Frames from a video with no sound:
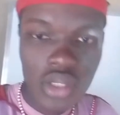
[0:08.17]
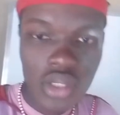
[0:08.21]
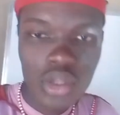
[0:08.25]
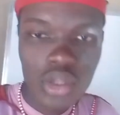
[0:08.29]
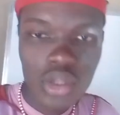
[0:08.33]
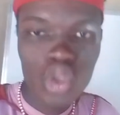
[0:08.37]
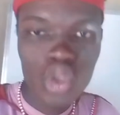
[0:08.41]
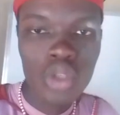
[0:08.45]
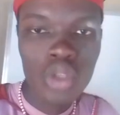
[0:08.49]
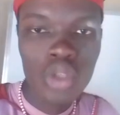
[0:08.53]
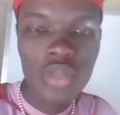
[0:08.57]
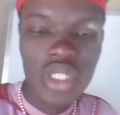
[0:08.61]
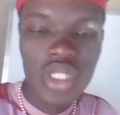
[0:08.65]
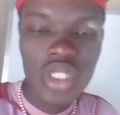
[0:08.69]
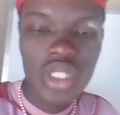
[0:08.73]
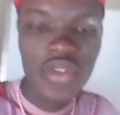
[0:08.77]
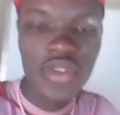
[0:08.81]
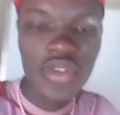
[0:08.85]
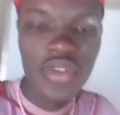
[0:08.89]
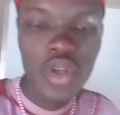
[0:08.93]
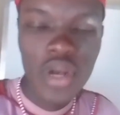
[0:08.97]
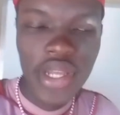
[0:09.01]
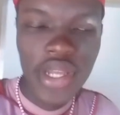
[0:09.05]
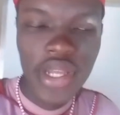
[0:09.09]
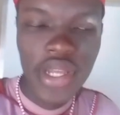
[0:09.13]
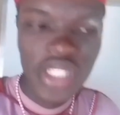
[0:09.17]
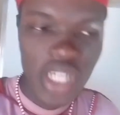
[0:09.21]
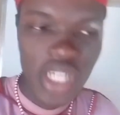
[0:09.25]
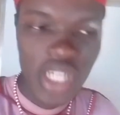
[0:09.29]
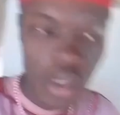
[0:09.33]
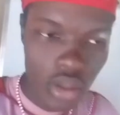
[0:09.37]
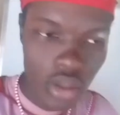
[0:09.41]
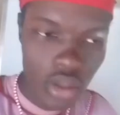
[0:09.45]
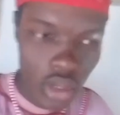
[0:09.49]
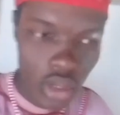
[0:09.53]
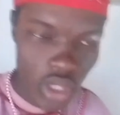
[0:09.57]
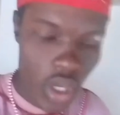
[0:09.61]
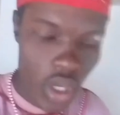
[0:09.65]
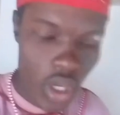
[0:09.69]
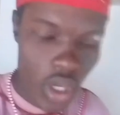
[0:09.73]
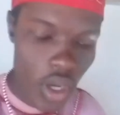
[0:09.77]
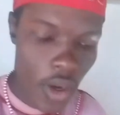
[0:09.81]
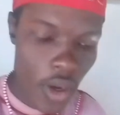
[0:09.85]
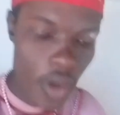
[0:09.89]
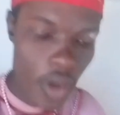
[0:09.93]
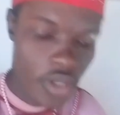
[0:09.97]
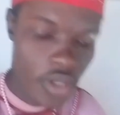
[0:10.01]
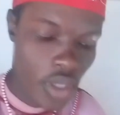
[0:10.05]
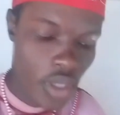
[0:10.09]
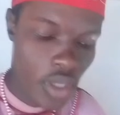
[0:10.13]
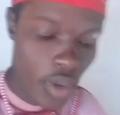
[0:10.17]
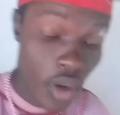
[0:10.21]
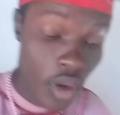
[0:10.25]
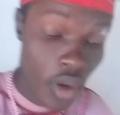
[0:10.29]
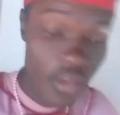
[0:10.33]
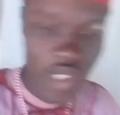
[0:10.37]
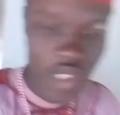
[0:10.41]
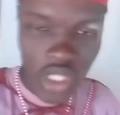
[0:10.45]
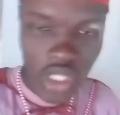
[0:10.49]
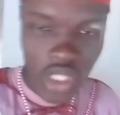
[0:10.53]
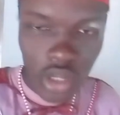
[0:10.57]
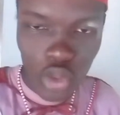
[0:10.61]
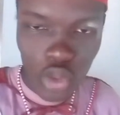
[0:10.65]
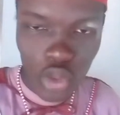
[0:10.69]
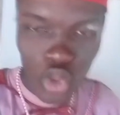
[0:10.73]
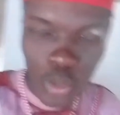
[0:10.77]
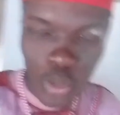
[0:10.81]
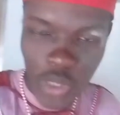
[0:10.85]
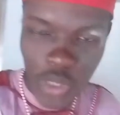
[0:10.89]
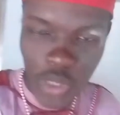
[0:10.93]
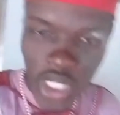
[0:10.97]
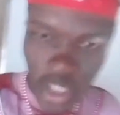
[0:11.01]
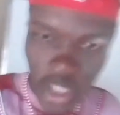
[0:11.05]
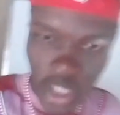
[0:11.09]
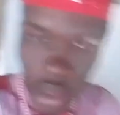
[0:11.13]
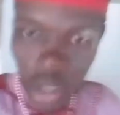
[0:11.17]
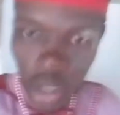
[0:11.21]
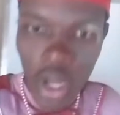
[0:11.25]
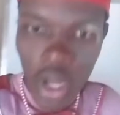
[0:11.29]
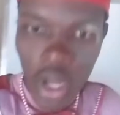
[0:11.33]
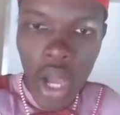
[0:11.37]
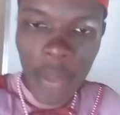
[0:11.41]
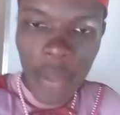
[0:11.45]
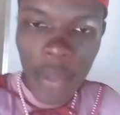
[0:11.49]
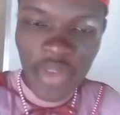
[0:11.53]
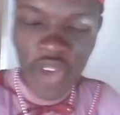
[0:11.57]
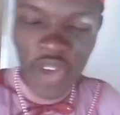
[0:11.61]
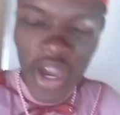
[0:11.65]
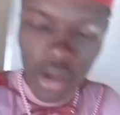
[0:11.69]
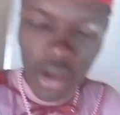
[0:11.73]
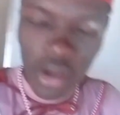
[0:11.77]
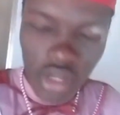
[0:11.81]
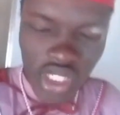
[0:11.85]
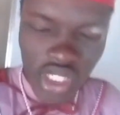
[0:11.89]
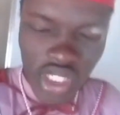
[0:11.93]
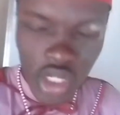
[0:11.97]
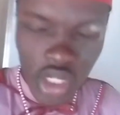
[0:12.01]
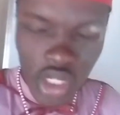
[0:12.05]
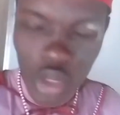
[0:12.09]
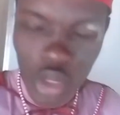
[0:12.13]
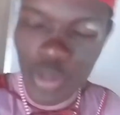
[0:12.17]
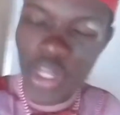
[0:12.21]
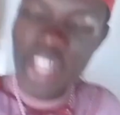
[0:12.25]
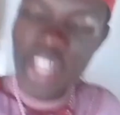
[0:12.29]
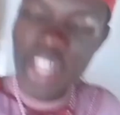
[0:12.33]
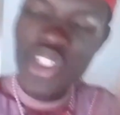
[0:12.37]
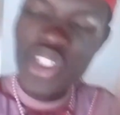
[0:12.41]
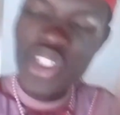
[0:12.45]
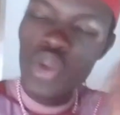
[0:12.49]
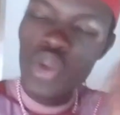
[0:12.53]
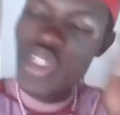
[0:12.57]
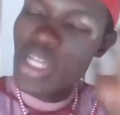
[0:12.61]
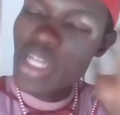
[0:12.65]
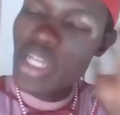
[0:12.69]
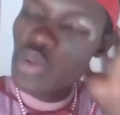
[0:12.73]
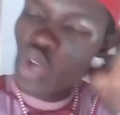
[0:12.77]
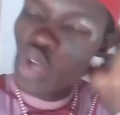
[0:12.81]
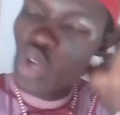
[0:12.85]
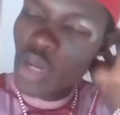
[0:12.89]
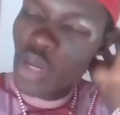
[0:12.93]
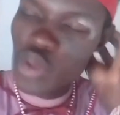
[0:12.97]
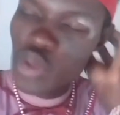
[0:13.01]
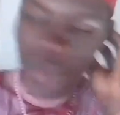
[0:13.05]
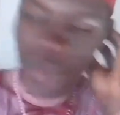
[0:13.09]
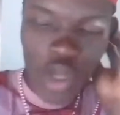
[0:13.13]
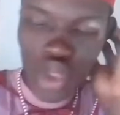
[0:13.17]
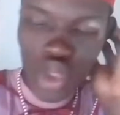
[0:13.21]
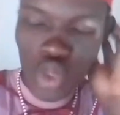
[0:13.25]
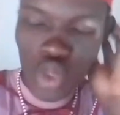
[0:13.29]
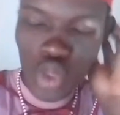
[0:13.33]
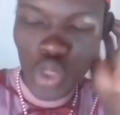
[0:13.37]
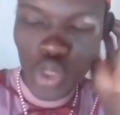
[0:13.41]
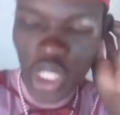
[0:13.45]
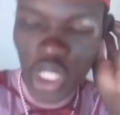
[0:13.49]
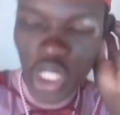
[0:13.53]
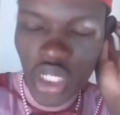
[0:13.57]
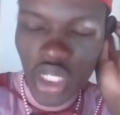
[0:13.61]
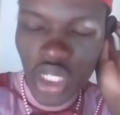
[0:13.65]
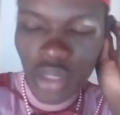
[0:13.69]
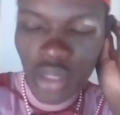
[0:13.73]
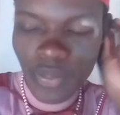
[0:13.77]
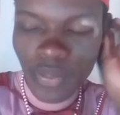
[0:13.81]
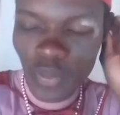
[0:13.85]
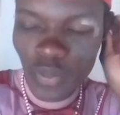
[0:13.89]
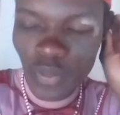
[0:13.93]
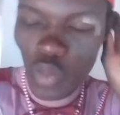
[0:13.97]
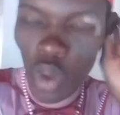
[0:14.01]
stream this video later on our official YouTube channel. Before I continue, please do subscribe to my YouTube channel.